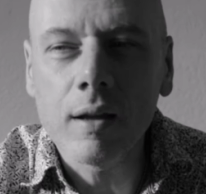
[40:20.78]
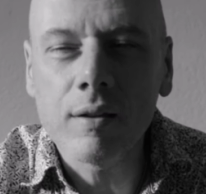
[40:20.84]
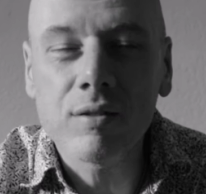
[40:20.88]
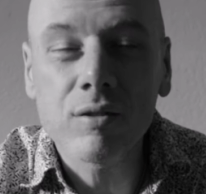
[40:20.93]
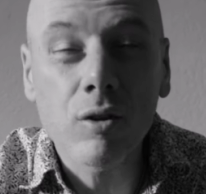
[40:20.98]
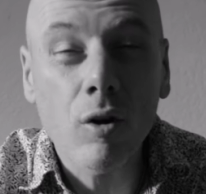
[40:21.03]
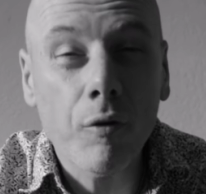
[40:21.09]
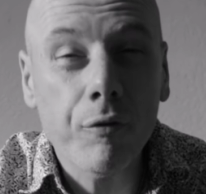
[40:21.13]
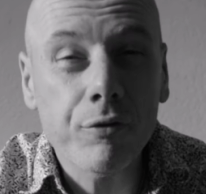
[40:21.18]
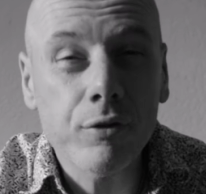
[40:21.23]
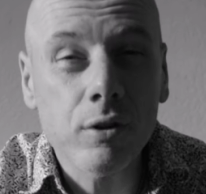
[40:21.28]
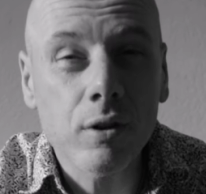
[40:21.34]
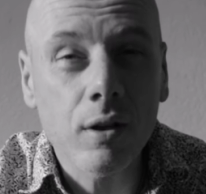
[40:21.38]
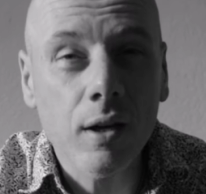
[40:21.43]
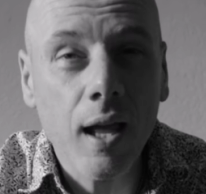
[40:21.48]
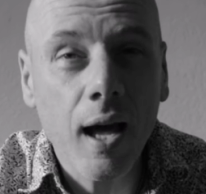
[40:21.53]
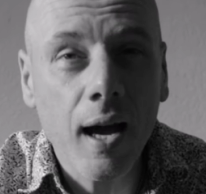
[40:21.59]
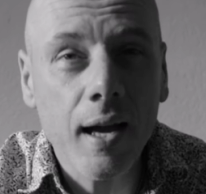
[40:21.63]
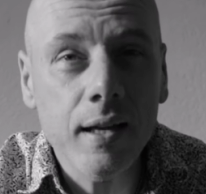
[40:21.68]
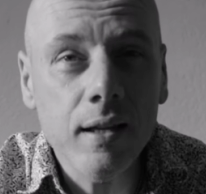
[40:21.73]
a soft
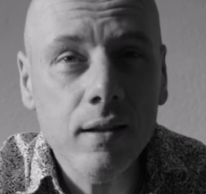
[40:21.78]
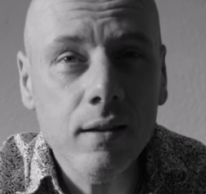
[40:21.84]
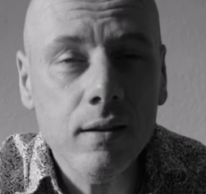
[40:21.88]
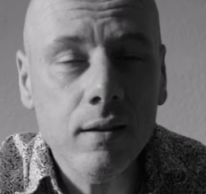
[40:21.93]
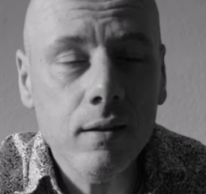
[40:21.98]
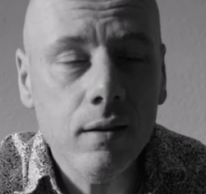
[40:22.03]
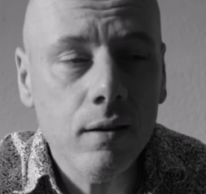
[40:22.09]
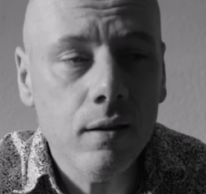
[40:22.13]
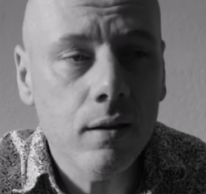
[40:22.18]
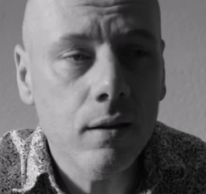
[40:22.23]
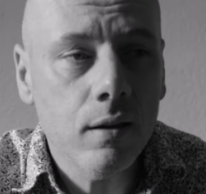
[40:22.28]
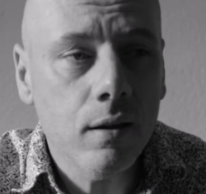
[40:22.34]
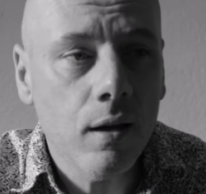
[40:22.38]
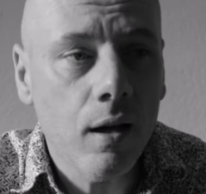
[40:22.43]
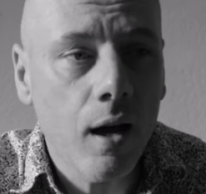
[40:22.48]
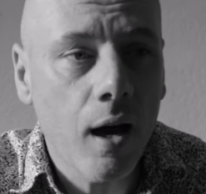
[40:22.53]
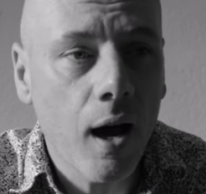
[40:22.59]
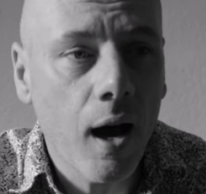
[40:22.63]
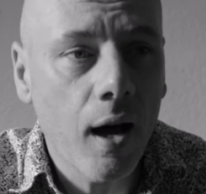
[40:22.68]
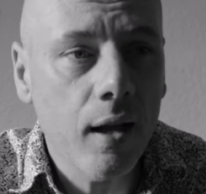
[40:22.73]
light,
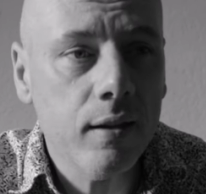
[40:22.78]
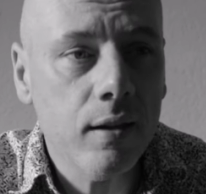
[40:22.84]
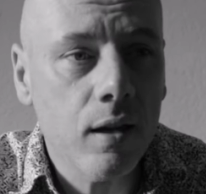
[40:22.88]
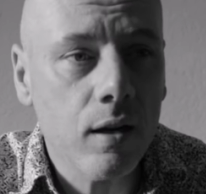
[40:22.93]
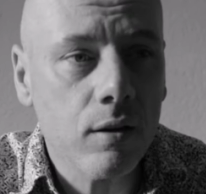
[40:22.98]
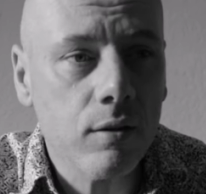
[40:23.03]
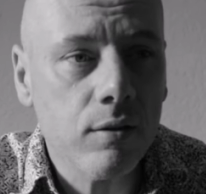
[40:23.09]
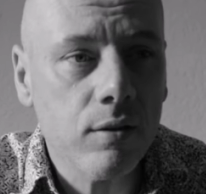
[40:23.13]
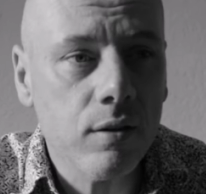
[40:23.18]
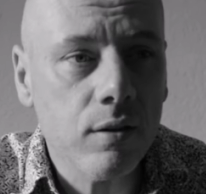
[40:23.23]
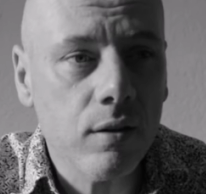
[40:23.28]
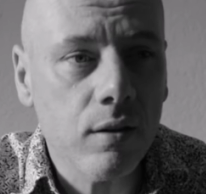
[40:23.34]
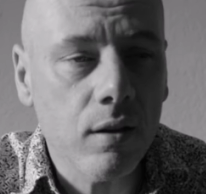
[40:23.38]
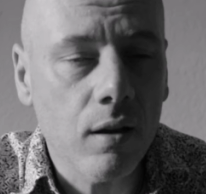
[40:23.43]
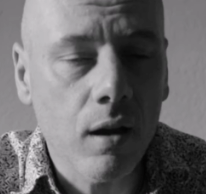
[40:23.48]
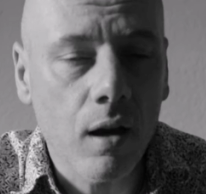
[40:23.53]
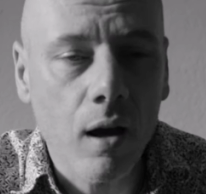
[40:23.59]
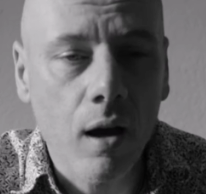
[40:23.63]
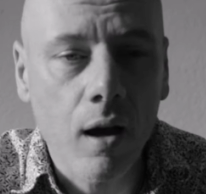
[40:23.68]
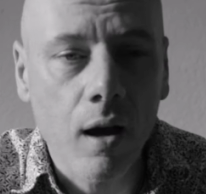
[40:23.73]
others
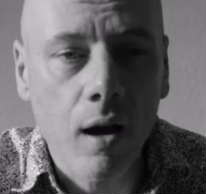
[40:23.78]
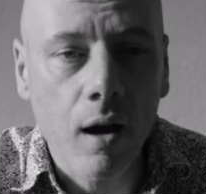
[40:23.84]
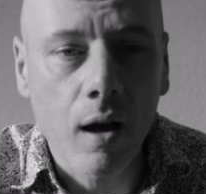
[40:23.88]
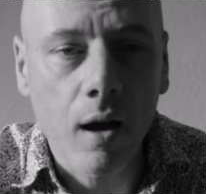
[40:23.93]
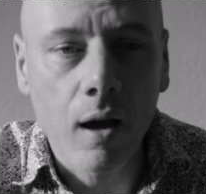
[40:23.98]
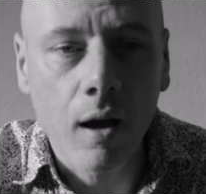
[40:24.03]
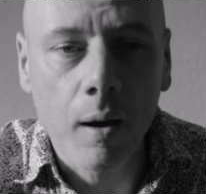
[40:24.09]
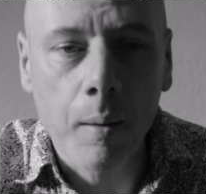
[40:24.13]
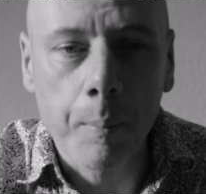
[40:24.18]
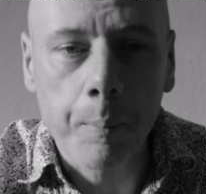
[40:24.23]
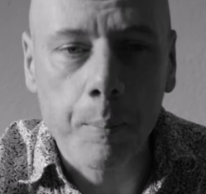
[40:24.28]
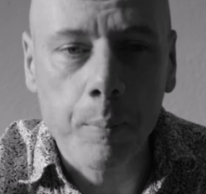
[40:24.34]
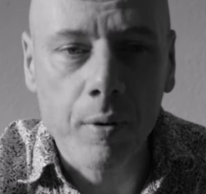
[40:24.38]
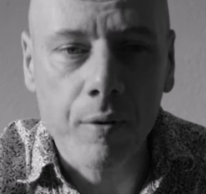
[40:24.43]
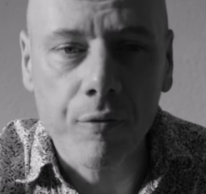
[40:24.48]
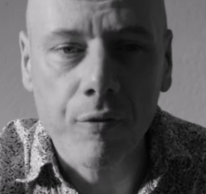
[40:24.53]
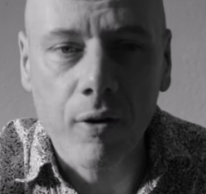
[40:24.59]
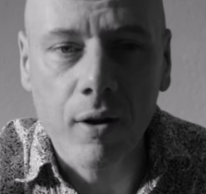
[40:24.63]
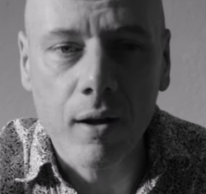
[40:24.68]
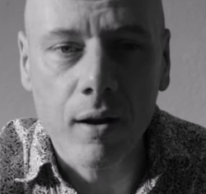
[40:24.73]

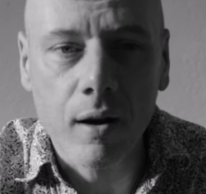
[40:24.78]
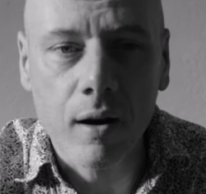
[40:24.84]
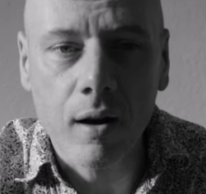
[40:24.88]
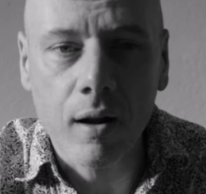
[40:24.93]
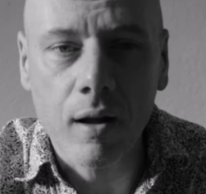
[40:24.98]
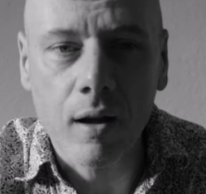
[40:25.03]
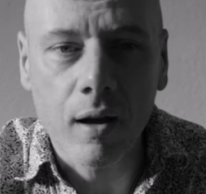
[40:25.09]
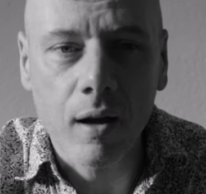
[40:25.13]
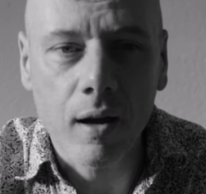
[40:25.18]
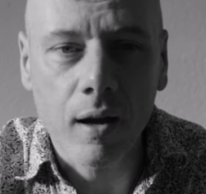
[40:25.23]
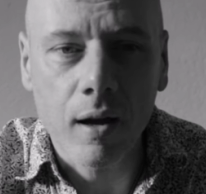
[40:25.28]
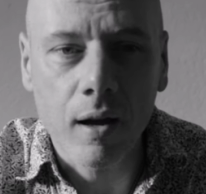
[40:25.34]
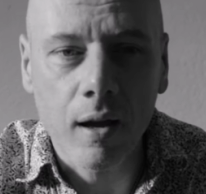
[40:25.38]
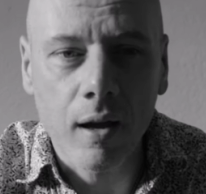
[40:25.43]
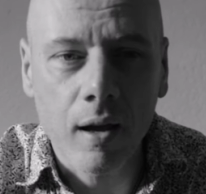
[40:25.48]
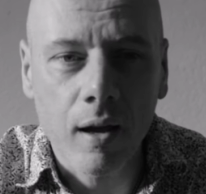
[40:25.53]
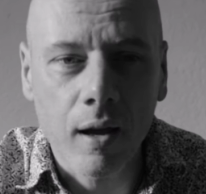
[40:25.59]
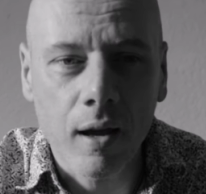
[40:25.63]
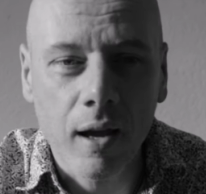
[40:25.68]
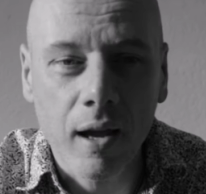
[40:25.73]
prefer
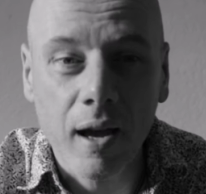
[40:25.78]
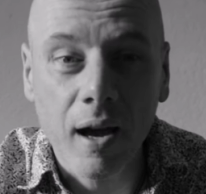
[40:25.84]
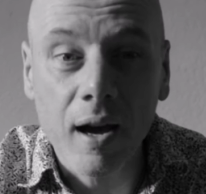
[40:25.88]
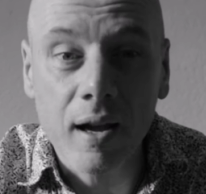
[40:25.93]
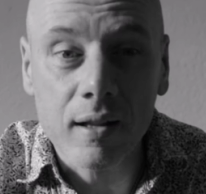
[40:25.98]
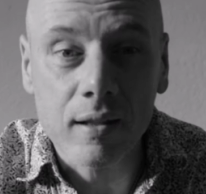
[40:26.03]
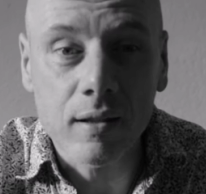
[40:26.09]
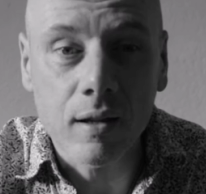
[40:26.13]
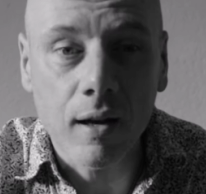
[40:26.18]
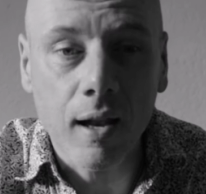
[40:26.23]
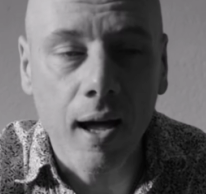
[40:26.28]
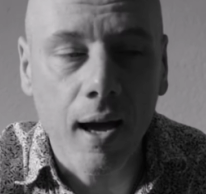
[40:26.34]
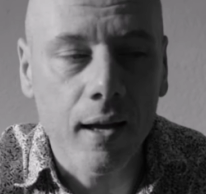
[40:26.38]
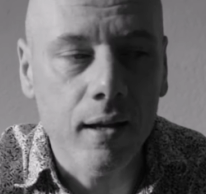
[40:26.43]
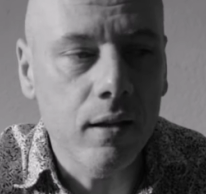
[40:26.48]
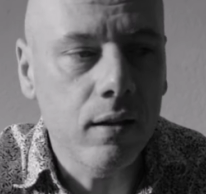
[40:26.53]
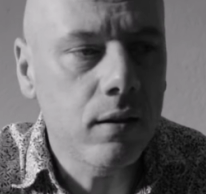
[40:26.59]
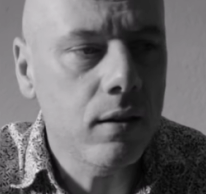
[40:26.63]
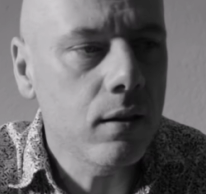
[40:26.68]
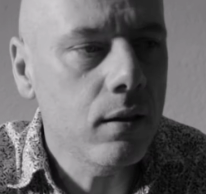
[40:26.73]
a hard
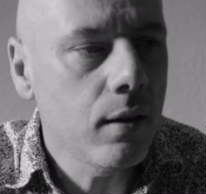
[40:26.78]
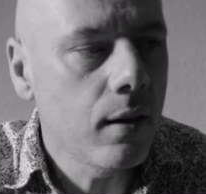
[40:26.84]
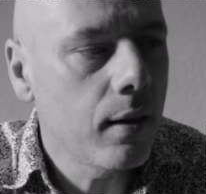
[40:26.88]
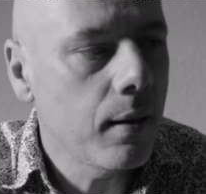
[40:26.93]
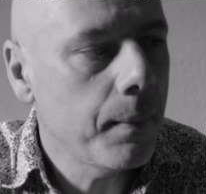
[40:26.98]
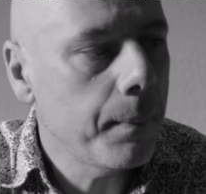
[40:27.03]
light.